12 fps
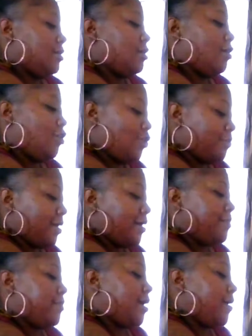On my
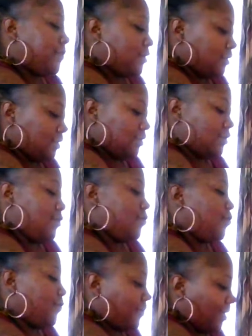mama,
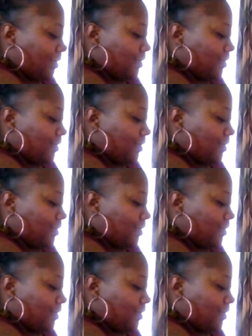on my